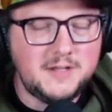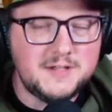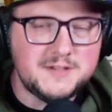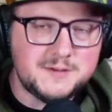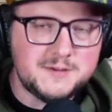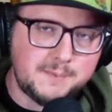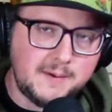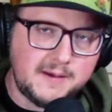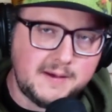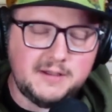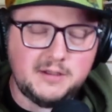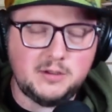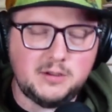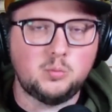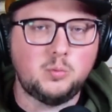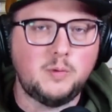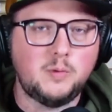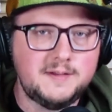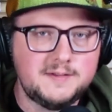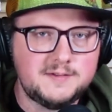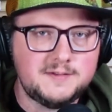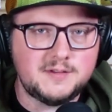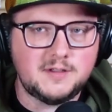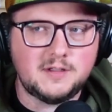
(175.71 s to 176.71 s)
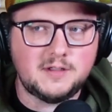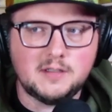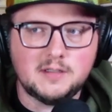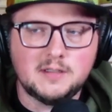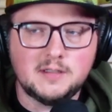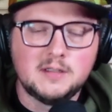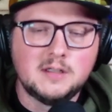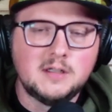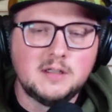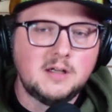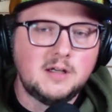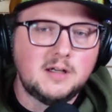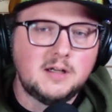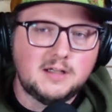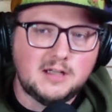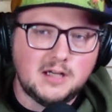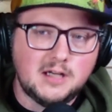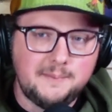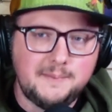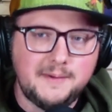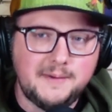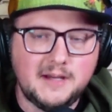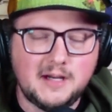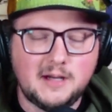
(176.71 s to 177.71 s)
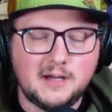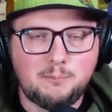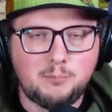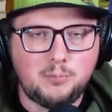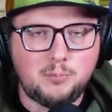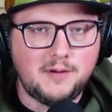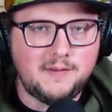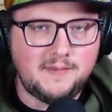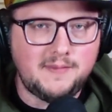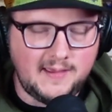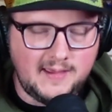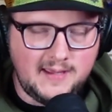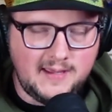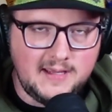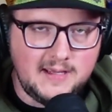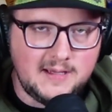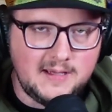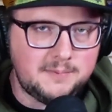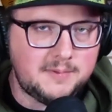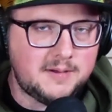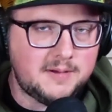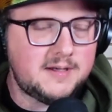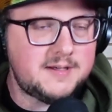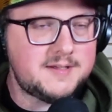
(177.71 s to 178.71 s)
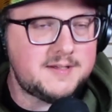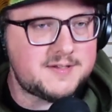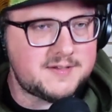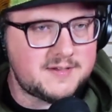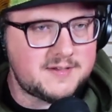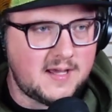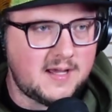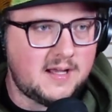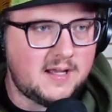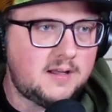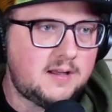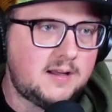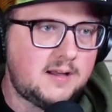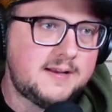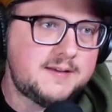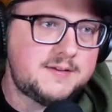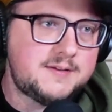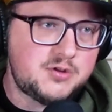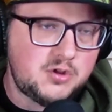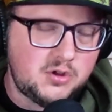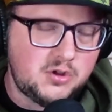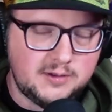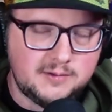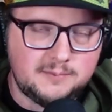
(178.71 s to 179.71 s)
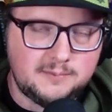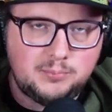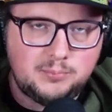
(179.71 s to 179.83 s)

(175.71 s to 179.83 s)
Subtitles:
You spent your winter coming up with, hey, I'm going to sell at certain